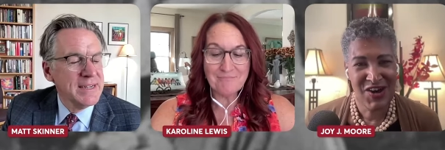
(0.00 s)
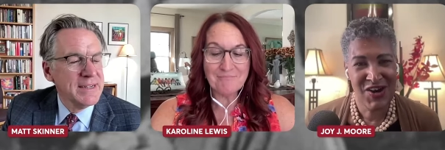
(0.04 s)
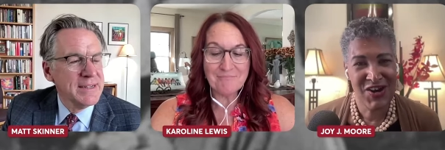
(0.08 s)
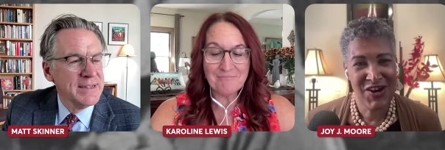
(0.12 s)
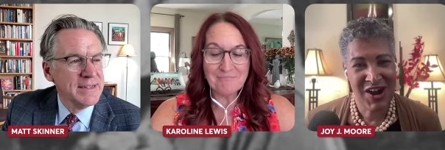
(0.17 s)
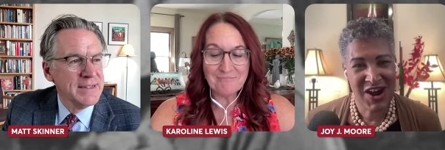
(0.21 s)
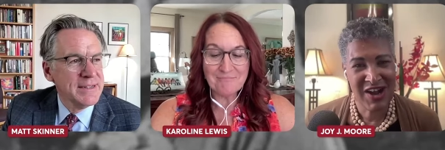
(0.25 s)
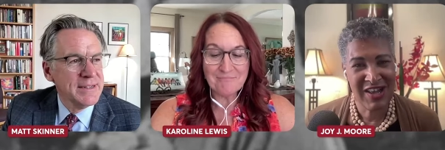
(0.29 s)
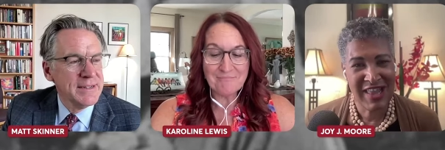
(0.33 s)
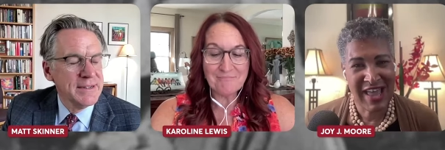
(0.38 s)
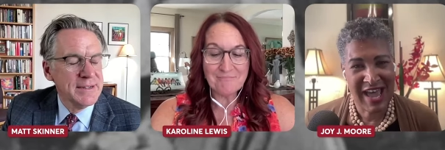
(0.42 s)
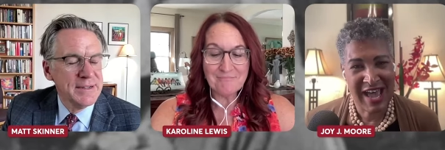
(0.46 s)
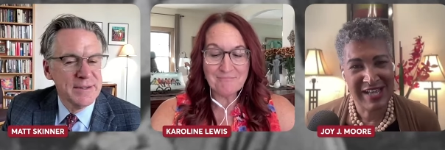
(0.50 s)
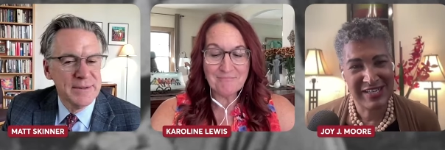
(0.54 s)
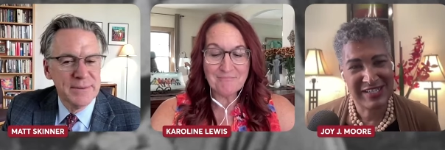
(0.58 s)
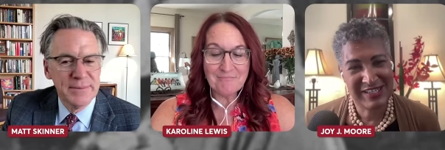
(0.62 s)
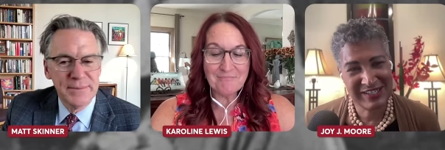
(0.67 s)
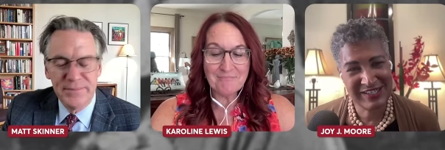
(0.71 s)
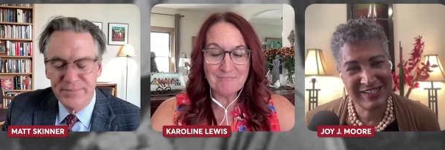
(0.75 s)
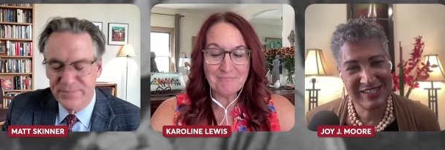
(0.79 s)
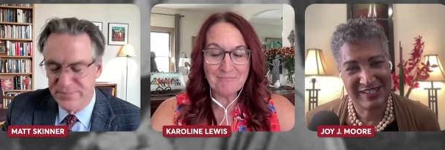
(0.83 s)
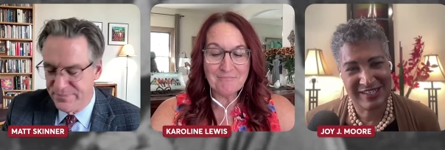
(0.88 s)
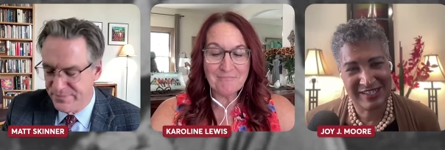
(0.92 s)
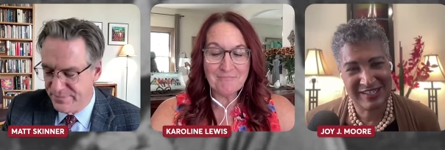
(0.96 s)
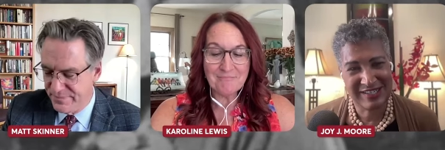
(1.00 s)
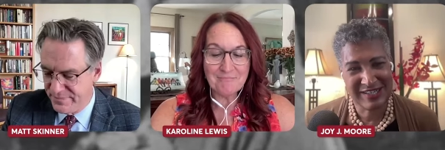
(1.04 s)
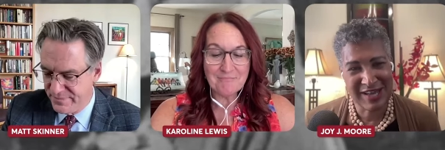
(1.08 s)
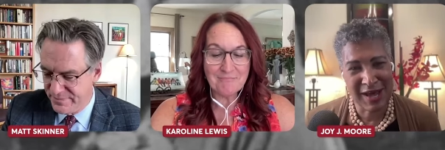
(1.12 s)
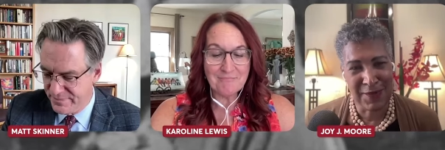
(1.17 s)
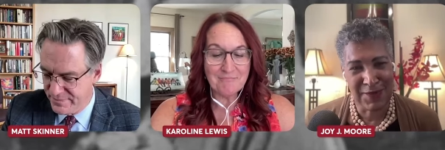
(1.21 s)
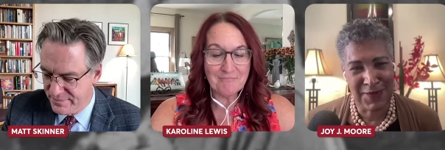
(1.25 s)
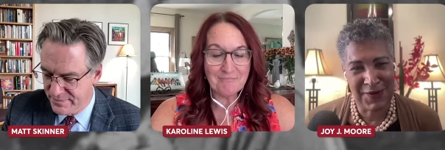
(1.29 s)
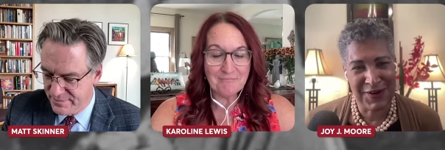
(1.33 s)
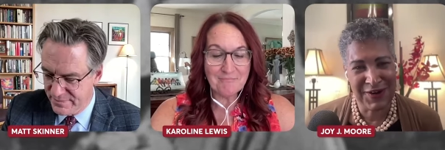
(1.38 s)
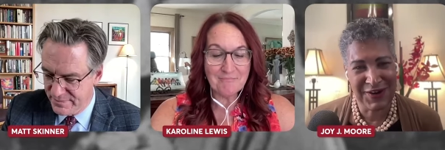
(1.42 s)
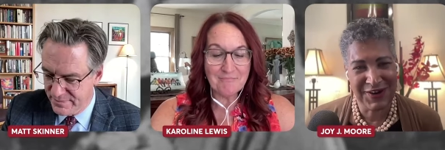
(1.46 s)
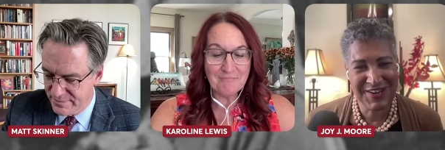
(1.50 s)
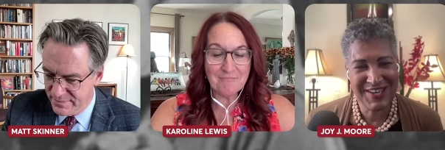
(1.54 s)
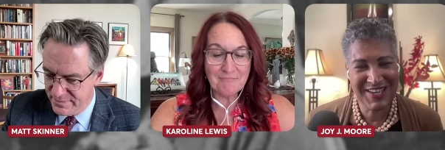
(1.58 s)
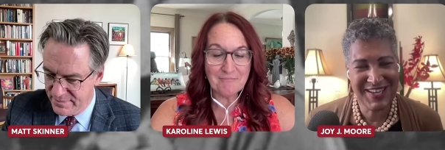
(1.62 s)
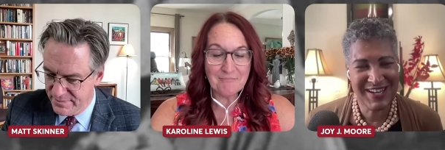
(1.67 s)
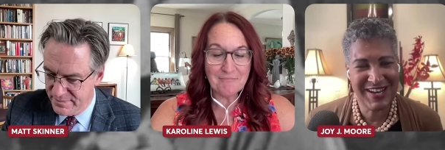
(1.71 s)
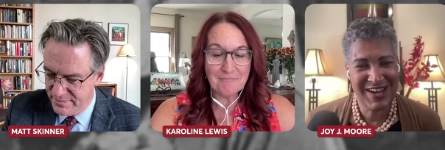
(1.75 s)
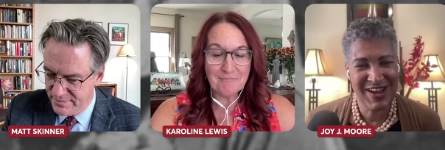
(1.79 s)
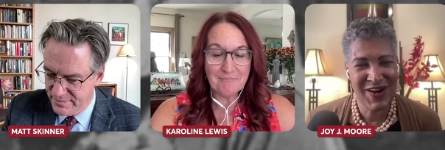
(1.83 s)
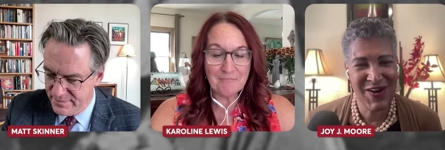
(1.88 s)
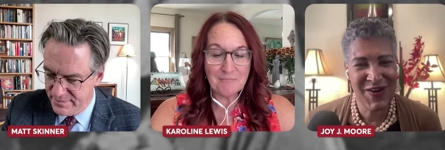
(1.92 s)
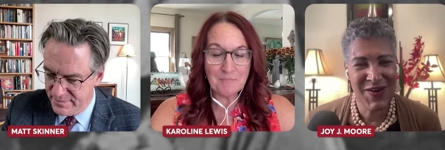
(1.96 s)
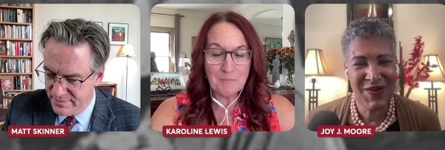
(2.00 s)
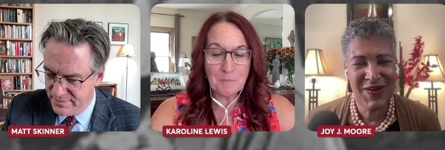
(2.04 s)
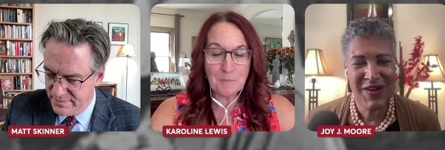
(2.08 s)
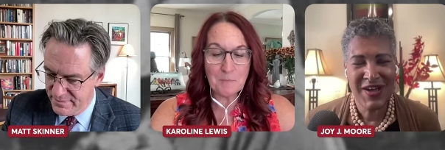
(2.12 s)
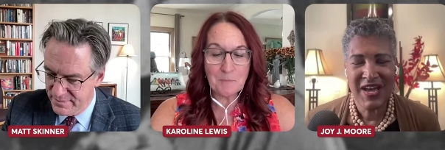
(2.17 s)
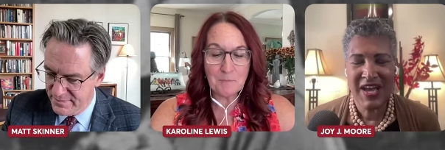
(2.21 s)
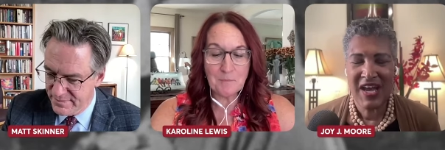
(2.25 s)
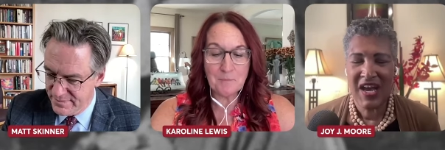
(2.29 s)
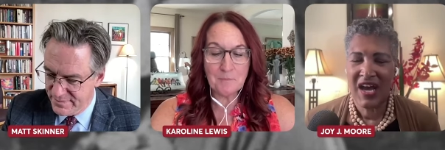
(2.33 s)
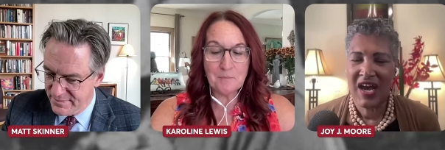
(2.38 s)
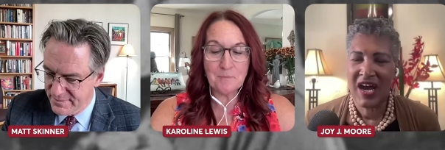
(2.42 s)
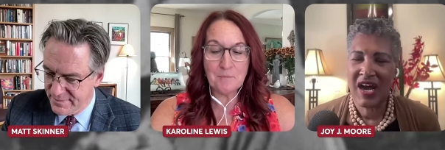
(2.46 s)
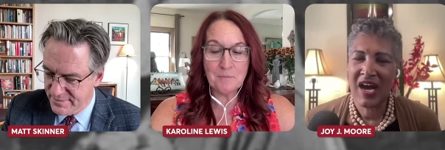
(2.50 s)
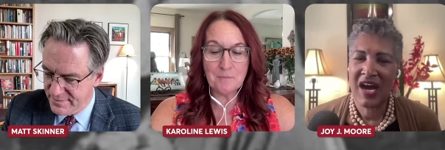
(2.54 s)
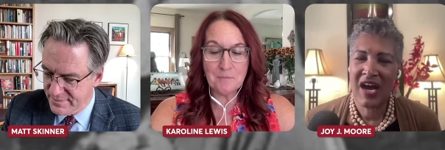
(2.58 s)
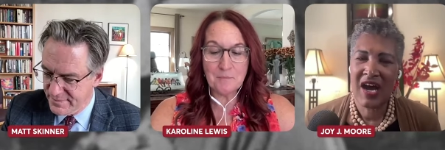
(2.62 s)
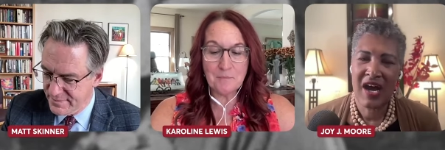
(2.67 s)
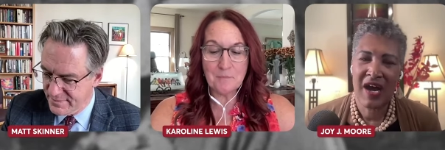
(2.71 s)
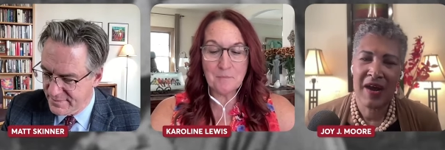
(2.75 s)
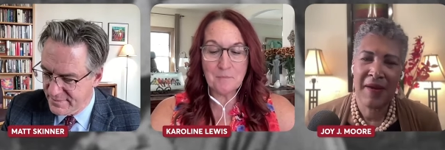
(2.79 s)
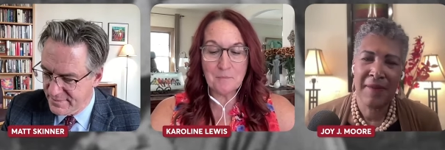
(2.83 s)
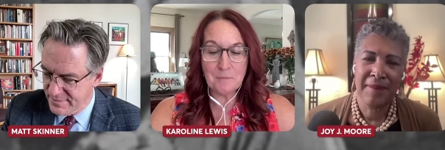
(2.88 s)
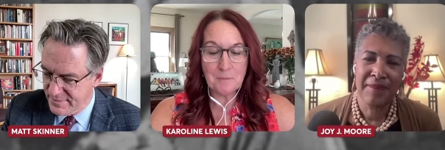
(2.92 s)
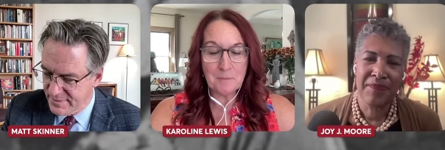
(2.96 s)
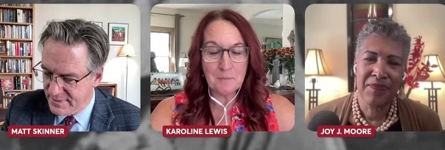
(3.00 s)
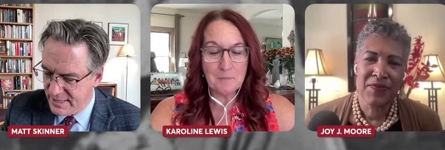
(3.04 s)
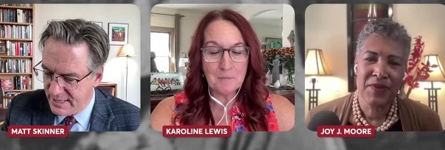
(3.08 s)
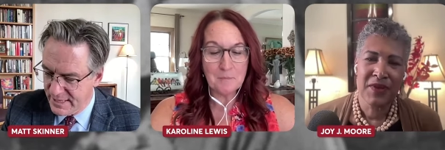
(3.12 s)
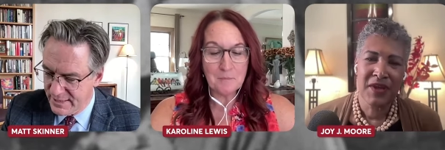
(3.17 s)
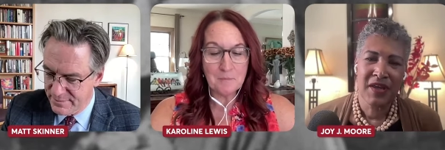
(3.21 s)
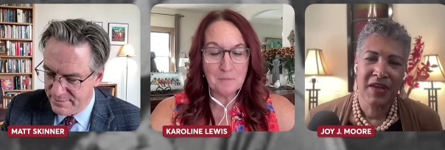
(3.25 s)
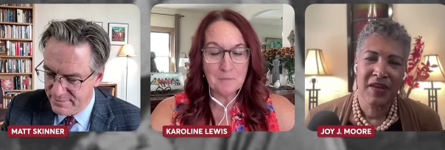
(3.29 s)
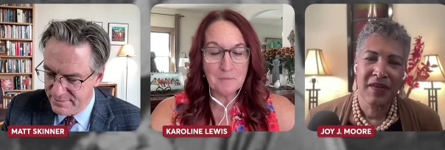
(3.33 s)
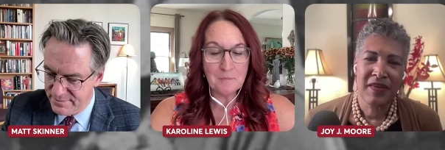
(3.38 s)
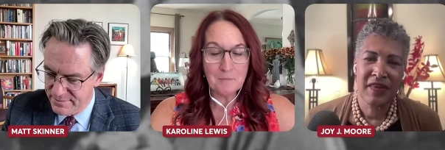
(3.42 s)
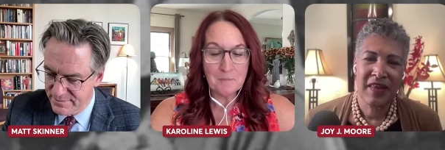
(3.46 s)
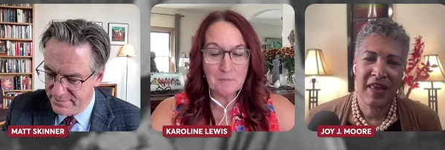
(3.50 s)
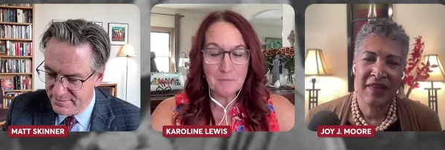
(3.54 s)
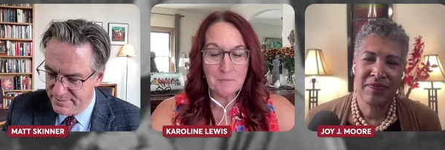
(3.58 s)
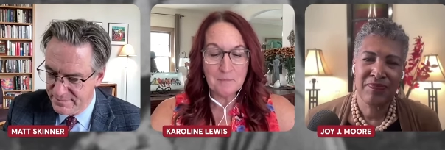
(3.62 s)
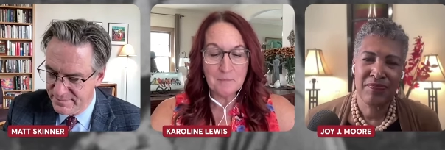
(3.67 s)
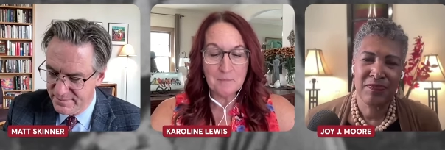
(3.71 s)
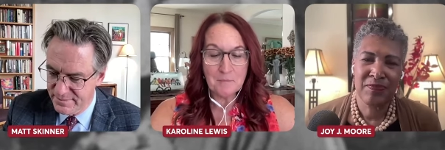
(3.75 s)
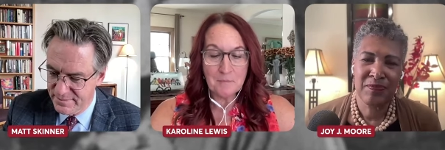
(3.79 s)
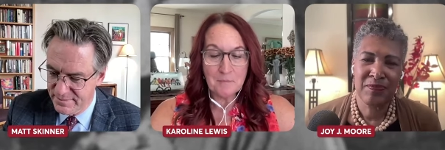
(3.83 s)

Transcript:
Speaker 1: on our last supper. You know, um, yeah.